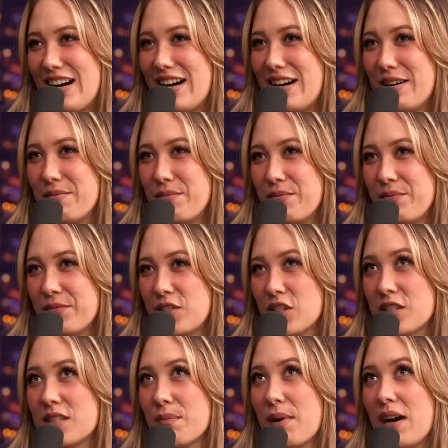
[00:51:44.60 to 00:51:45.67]
Um,
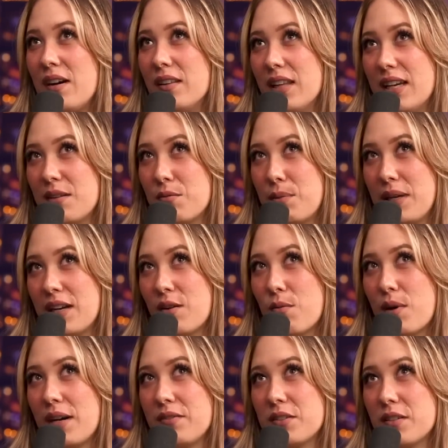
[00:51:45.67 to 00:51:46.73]
just about like being
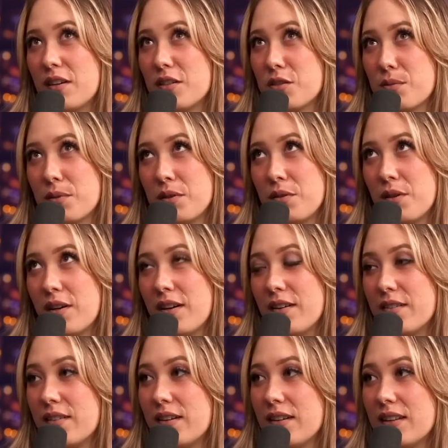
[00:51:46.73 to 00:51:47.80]
a wife to an
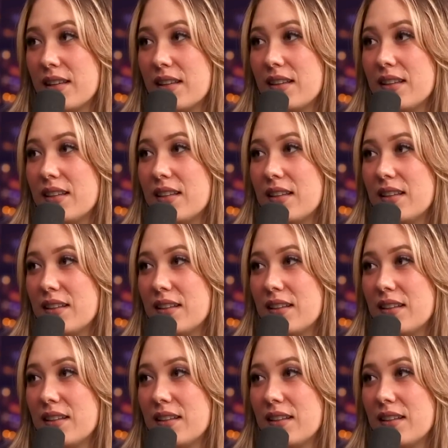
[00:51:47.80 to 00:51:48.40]
entrepreneur, or the